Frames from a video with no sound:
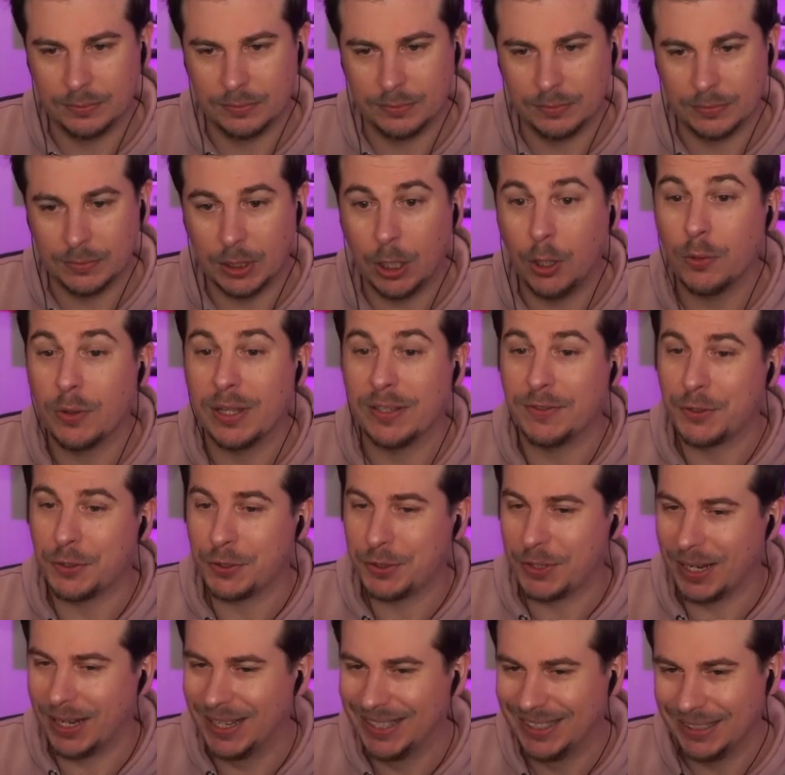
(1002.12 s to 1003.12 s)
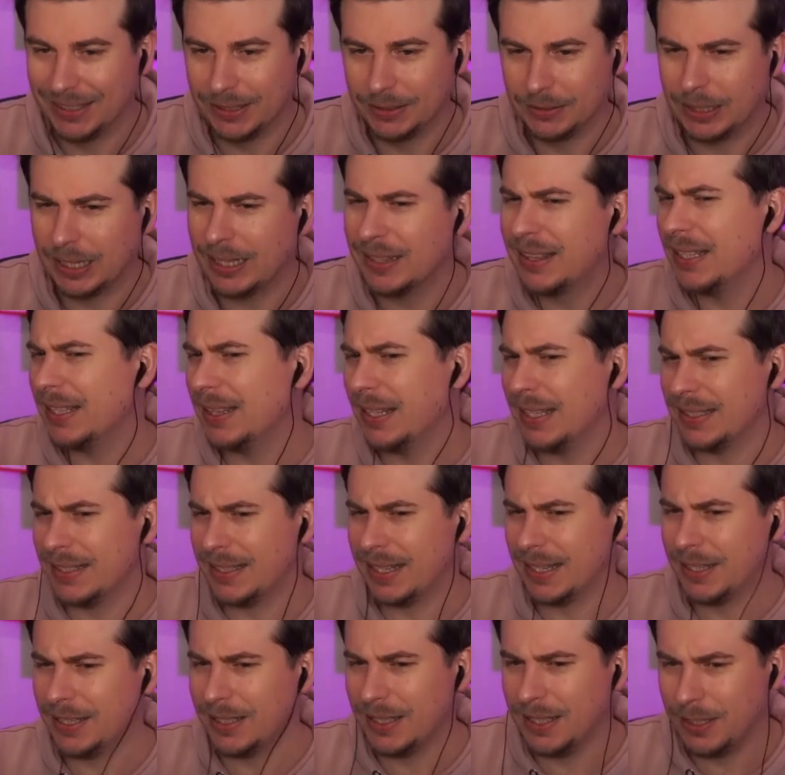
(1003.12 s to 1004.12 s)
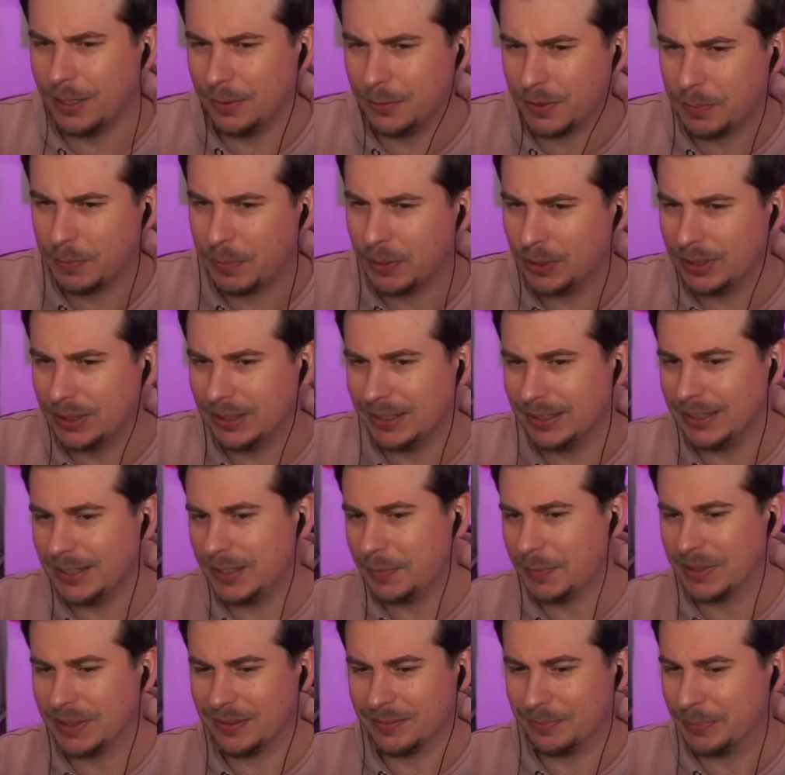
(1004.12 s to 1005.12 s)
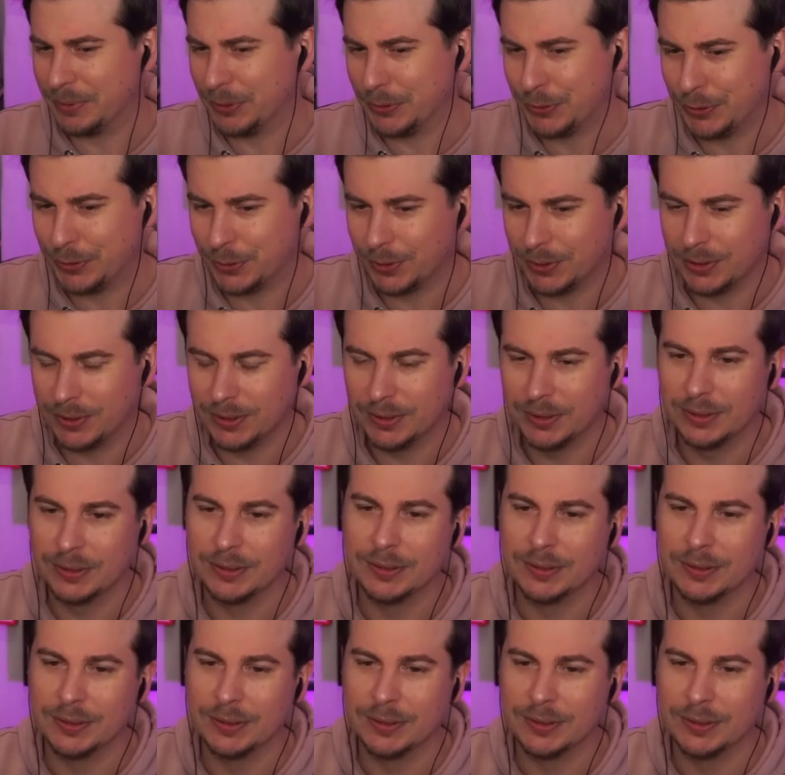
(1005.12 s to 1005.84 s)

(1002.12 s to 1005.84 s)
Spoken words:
Oh, they're just... I think that second heal was pointless, but sure.